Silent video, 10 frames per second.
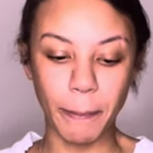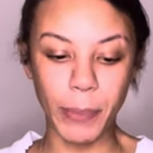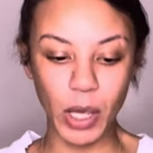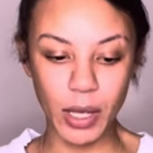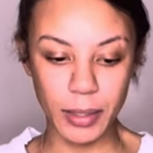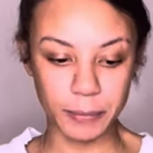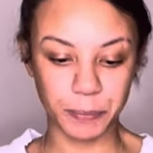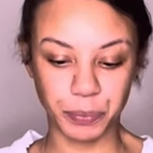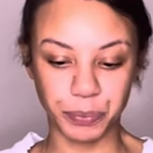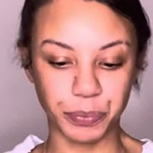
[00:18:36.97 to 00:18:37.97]
But
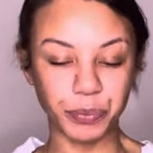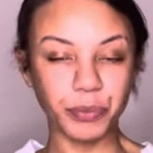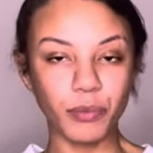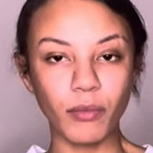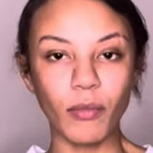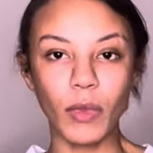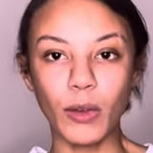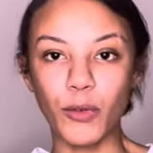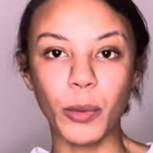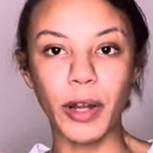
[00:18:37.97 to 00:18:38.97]

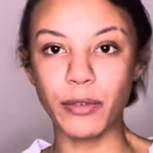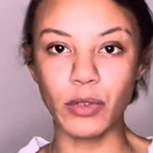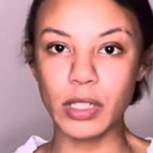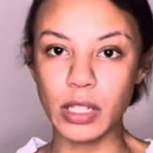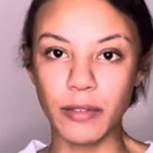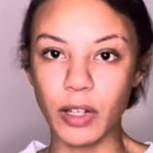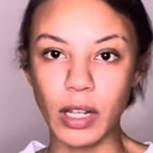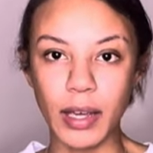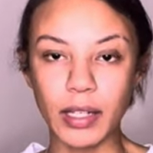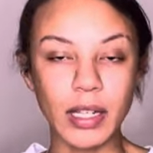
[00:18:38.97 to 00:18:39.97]
for whatever reason, if a
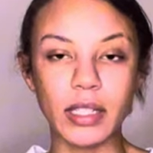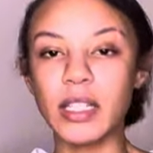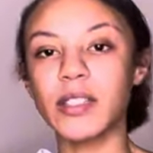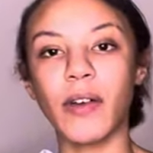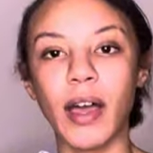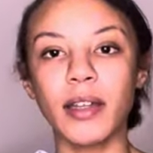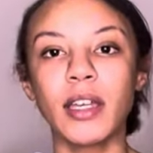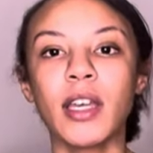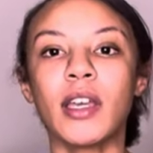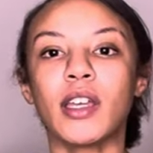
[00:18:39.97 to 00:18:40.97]
client doesn't, it's fine.
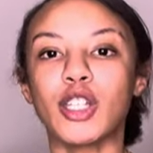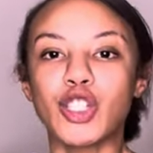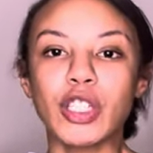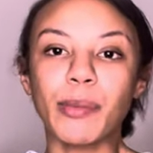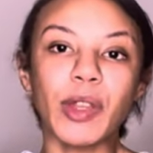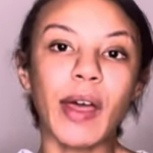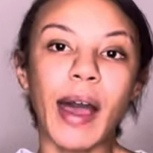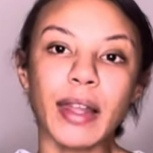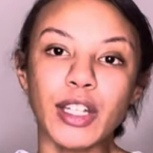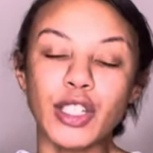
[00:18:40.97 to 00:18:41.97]
It's just something that I
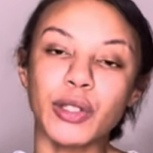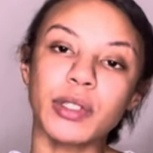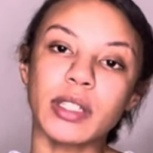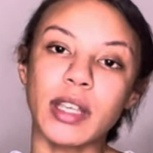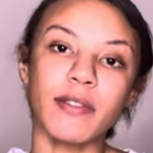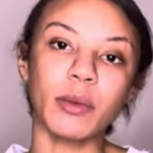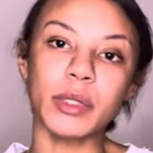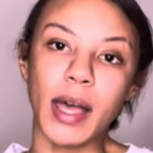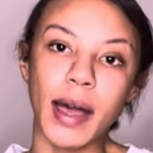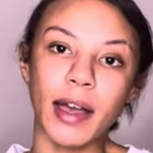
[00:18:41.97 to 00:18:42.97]
like to do to save them
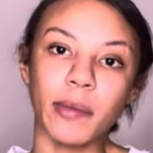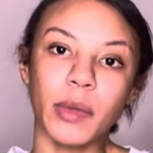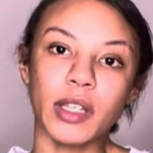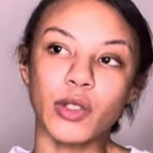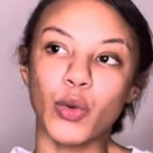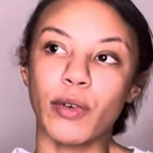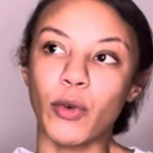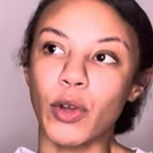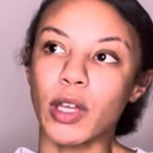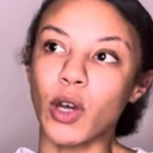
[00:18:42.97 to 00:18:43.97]
time and to
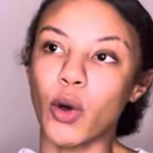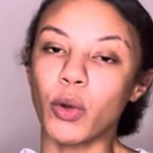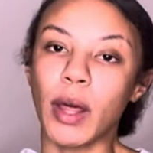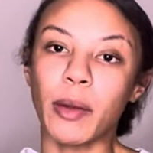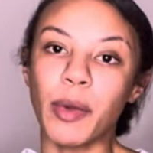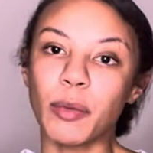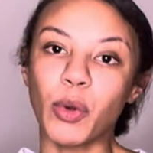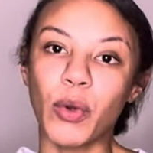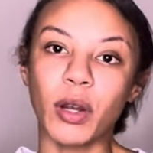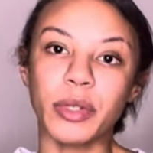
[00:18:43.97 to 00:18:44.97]
avoid a whole lot of
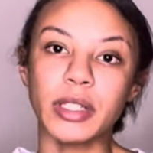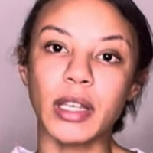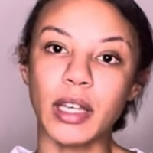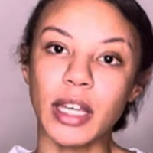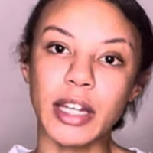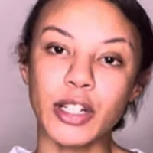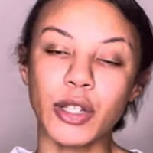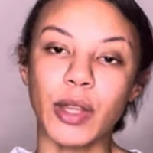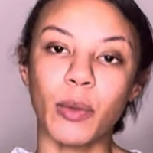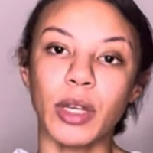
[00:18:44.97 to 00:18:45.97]
paperwork once they get here so
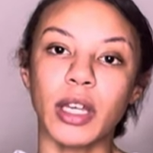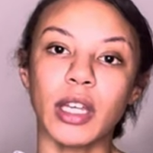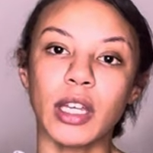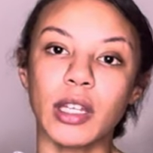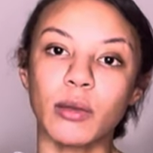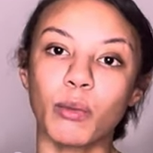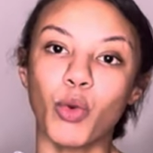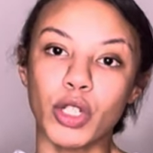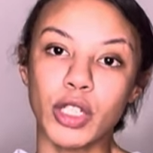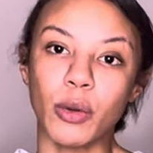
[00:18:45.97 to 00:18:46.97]
that we can get
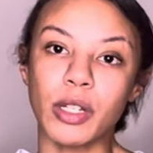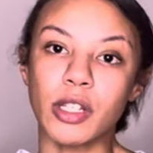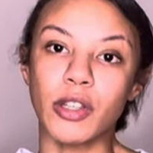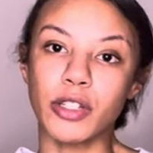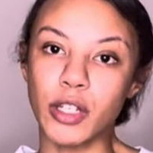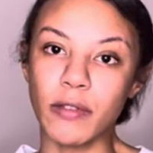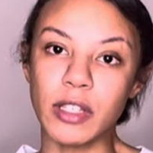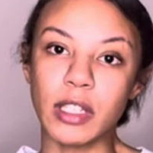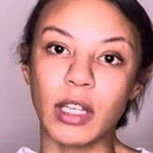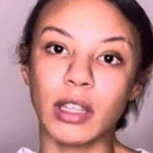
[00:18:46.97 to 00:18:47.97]
more so into their service
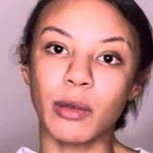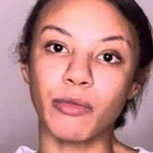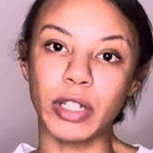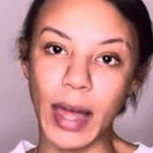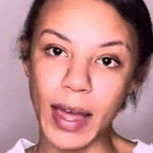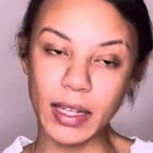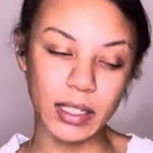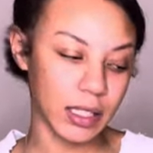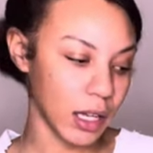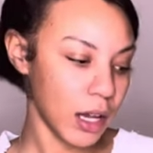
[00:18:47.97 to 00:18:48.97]
and get them relaxed.